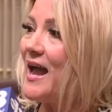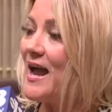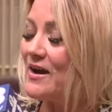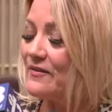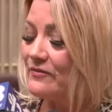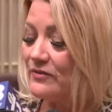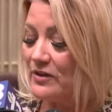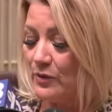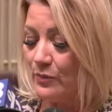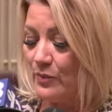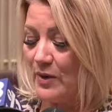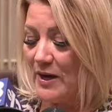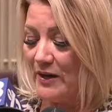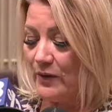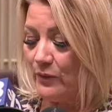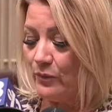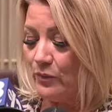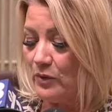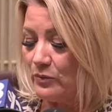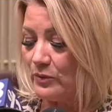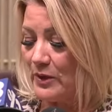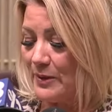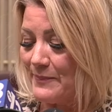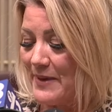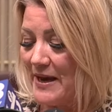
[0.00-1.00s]
Everyone
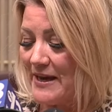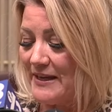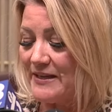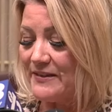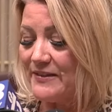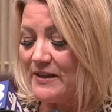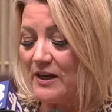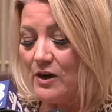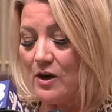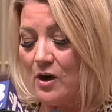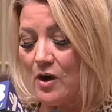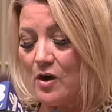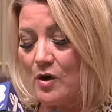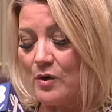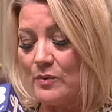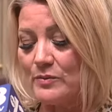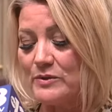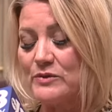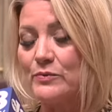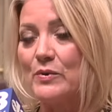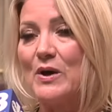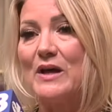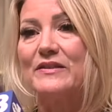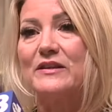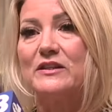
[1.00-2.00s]
will remain in their homes
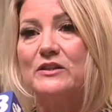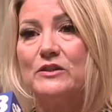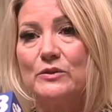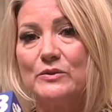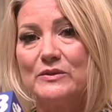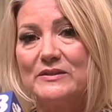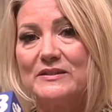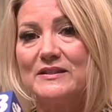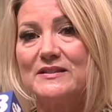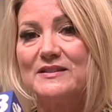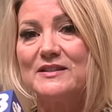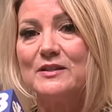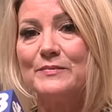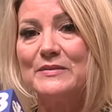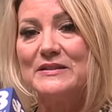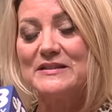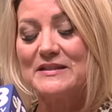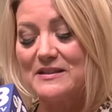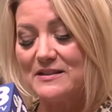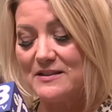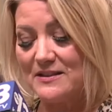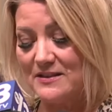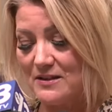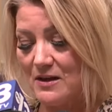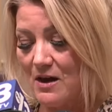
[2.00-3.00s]
while the new system is
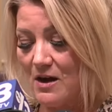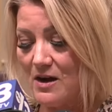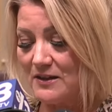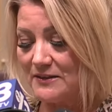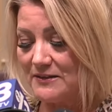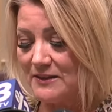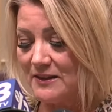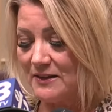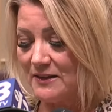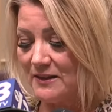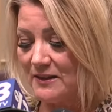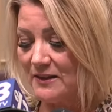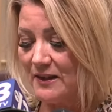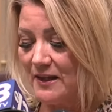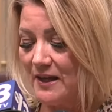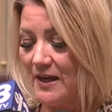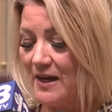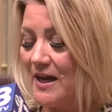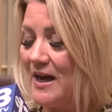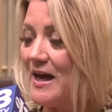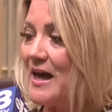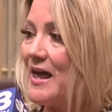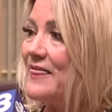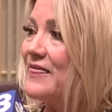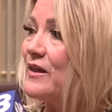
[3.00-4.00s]
installed.
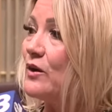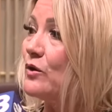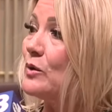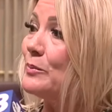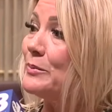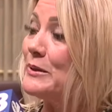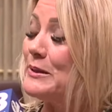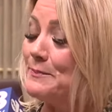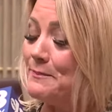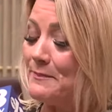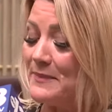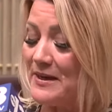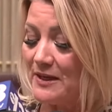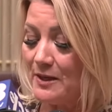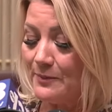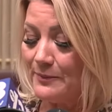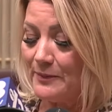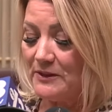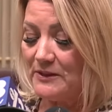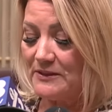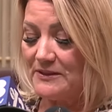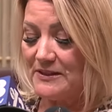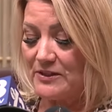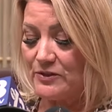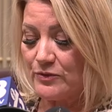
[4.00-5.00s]
There will be
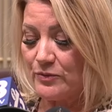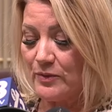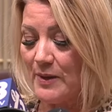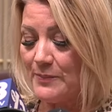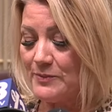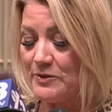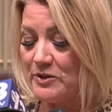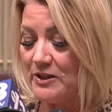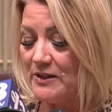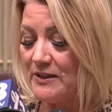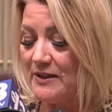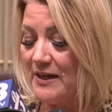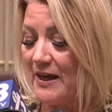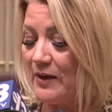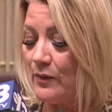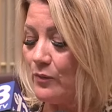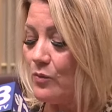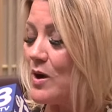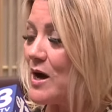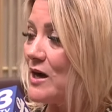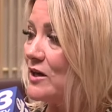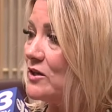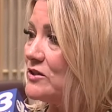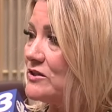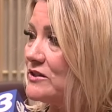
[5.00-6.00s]
minimal disruption and
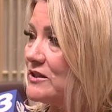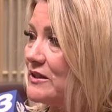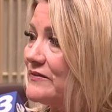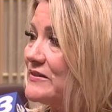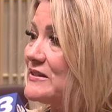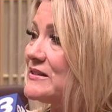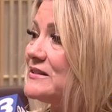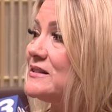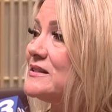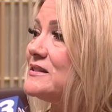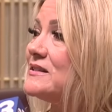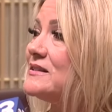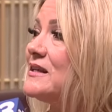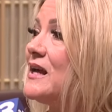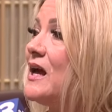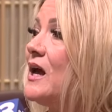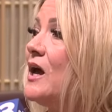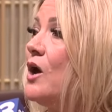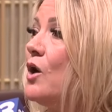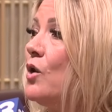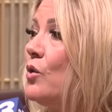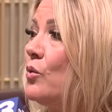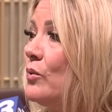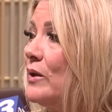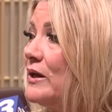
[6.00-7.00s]
water services
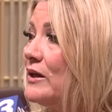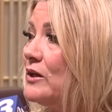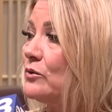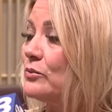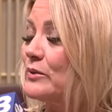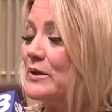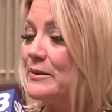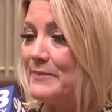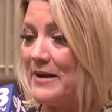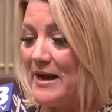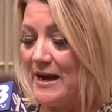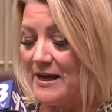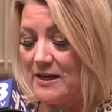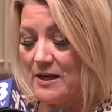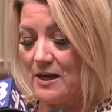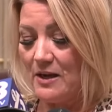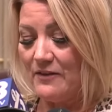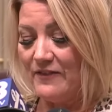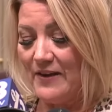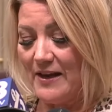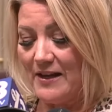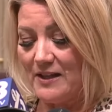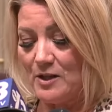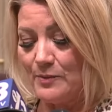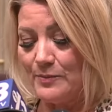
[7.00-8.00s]
will remain
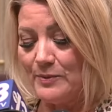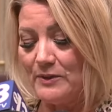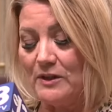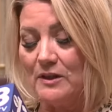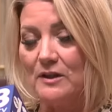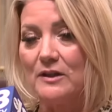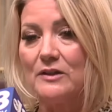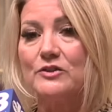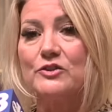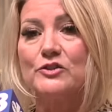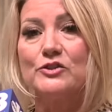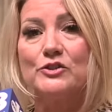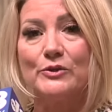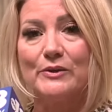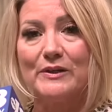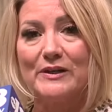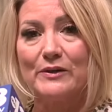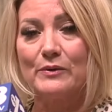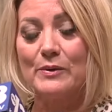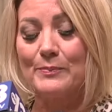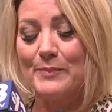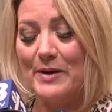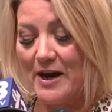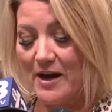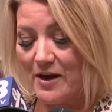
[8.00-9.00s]
available during
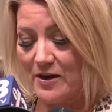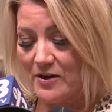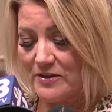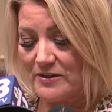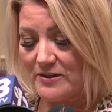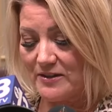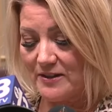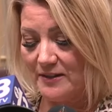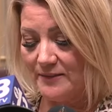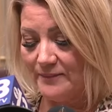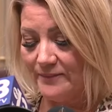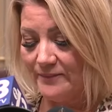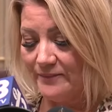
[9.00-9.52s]
repairs.